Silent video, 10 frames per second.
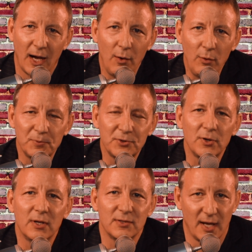How
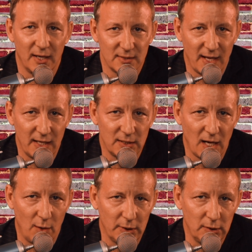absurd is that? Is that
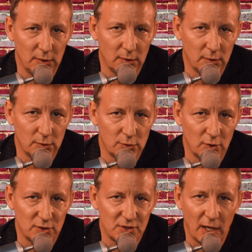how we
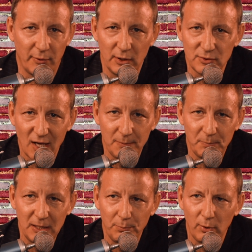should
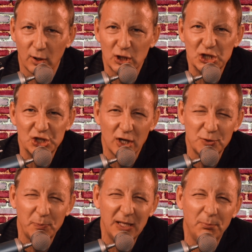stereotype people or
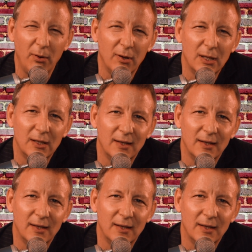judge people?